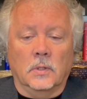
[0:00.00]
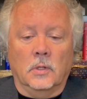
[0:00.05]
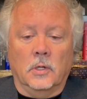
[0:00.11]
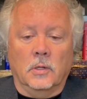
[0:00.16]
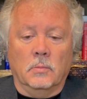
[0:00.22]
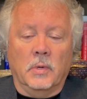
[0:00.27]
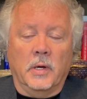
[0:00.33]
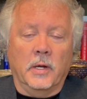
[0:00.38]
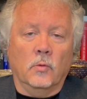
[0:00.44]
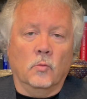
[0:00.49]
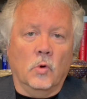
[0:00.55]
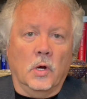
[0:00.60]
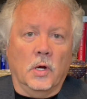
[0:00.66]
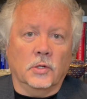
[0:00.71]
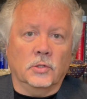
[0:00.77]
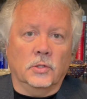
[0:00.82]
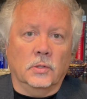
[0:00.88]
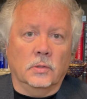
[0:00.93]
on my
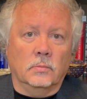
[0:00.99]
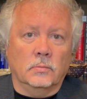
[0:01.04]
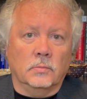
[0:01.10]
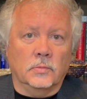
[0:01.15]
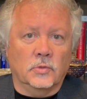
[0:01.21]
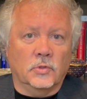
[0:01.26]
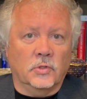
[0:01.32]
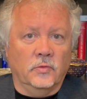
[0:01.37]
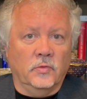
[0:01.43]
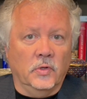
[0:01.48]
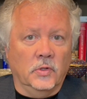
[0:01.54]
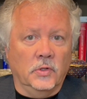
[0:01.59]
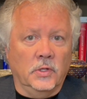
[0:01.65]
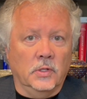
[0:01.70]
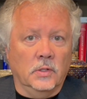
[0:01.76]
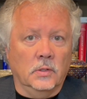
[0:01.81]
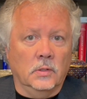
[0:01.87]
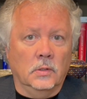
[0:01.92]
watch,
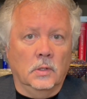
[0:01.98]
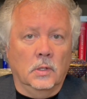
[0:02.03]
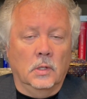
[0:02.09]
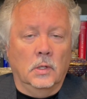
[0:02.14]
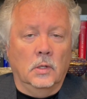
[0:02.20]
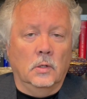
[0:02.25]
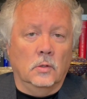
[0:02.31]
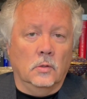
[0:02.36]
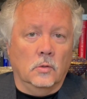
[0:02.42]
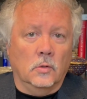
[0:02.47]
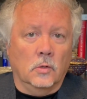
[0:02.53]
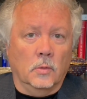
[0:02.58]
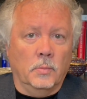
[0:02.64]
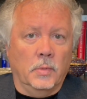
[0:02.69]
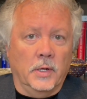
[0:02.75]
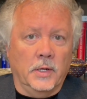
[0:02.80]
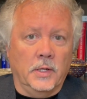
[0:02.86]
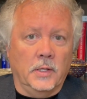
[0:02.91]
civilian or a
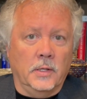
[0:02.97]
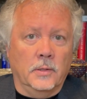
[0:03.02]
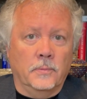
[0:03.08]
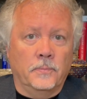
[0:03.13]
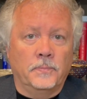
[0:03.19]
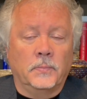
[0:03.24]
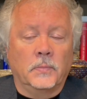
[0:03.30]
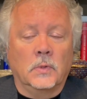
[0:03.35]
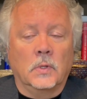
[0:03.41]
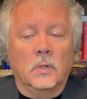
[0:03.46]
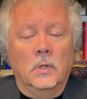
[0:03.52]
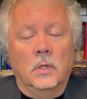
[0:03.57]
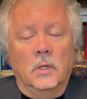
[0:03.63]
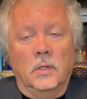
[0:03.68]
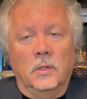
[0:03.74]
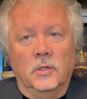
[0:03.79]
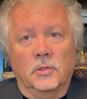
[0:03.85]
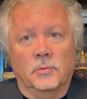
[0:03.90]
buddy
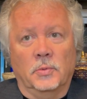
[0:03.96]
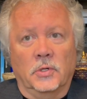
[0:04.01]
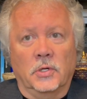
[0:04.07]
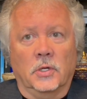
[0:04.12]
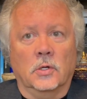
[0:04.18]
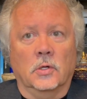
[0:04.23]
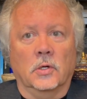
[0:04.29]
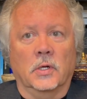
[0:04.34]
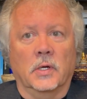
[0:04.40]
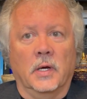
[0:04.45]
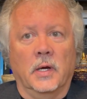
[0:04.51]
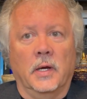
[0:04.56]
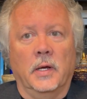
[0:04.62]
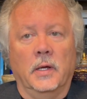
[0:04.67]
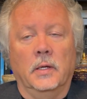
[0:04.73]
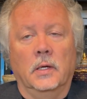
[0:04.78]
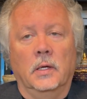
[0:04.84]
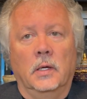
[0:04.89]
this particular
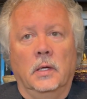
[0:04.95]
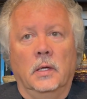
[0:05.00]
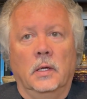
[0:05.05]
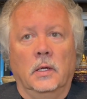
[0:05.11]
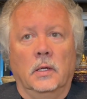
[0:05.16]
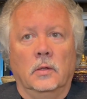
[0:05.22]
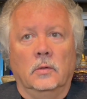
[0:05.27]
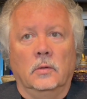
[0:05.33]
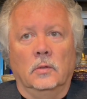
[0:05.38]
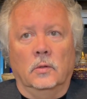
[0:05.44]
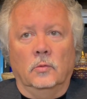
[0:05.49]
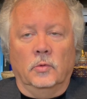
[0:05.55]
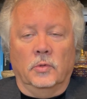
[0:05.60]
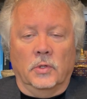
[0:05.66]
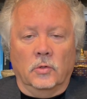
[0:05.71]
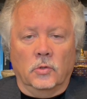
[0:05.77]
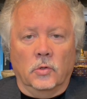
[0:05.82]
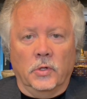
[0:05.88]
guy,
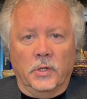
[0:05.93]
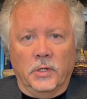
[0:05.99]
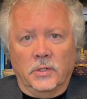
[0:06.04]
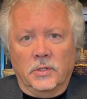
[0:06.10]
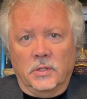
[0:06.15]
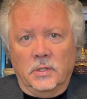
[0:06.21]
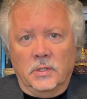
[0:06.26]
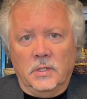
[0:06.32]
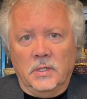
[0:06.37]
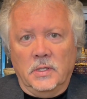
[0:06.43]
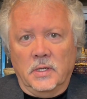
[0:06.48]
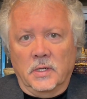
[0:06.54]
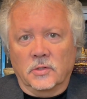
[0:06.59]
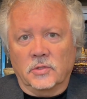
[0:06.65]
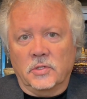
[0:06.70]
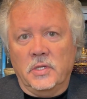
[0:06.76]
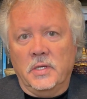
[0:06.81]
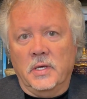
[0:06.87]
without going into the
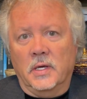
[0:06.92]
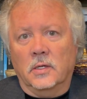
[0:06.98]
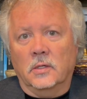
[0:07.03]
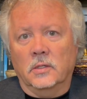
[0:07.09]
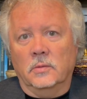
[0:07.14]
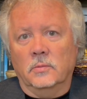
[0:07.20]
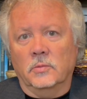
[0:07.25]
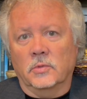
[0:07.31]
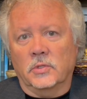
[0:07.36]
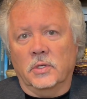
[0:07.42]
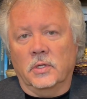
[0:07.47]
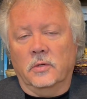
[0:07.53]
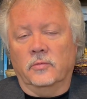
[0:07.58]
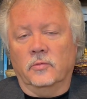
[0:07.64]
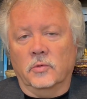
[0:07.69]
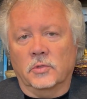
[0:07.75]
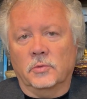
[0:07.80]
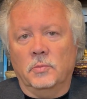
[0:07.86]
details, he held
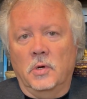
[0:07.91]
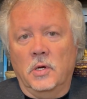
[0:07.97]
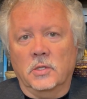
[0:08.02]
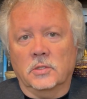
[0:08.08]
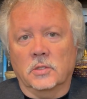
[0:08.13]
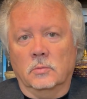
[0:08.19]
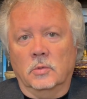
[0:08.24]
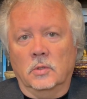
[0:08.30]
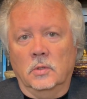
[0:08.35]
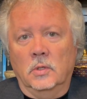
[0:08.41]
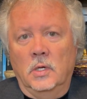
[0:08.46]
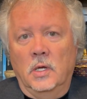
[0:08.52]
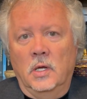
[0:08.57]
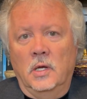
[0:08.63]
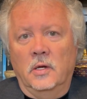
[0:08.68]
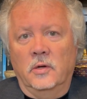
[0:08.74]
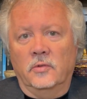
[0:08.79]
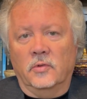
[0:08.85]
himself responsible
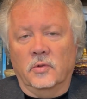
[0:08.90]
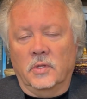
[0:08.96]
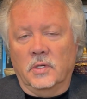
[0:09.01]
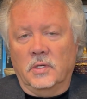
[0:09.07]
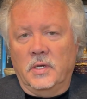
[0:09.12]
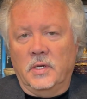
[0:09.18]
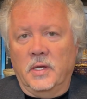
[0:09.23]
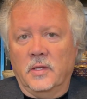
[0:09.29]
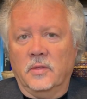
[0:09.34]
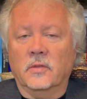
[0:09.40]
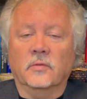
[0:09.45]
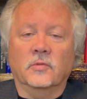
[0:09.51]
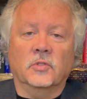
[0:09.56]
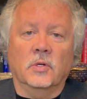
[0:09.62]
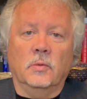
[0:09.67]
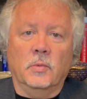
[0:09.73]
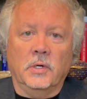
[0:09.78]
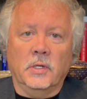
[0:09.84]
for the death of
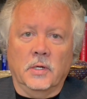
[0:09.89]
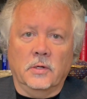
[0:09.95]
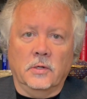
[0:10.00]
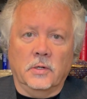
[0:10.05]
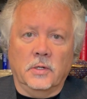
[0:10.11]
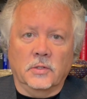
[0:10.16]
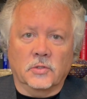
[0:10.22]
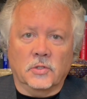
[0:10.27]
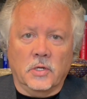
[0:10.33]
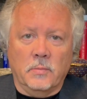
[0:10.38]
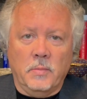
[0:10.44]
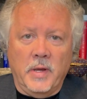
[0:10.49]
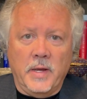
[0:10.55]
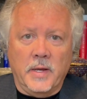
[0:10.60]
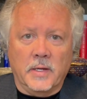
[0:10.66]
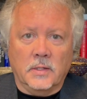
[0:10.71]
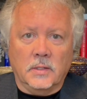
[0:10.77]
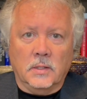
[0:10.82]
somebody under his
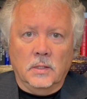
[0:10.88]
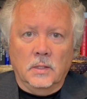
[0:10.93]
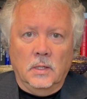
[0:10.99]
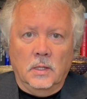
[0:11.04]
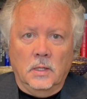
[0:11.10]
command,